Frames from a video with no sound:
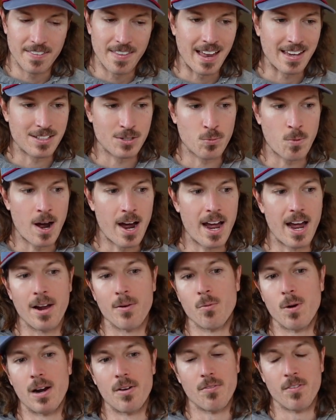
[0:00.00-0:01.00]
That's why I
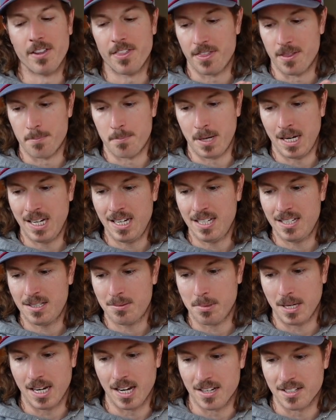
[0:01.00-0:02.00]
went with the peas,
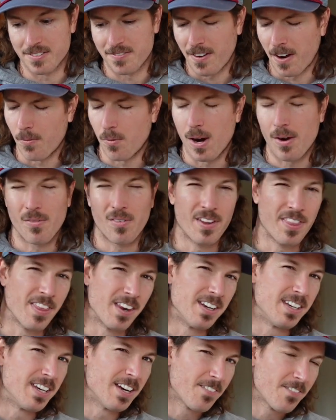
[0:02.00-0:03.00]
because if I went with a
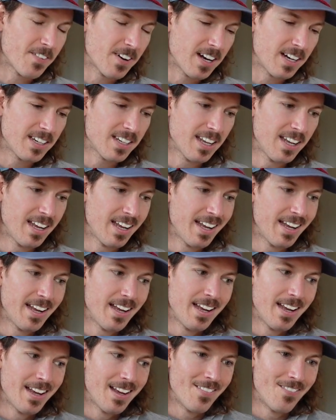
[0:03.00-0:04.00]
different
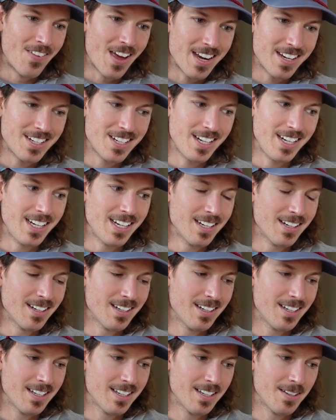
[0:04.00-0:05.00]
veggie,
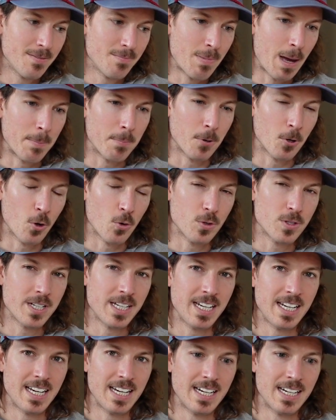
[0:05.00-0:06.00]
my
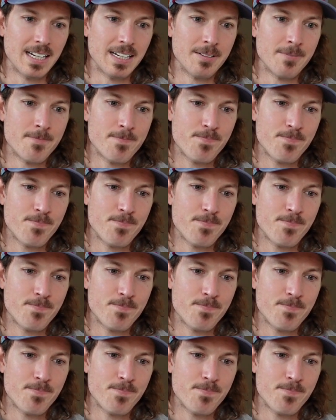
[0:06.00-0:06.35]
protein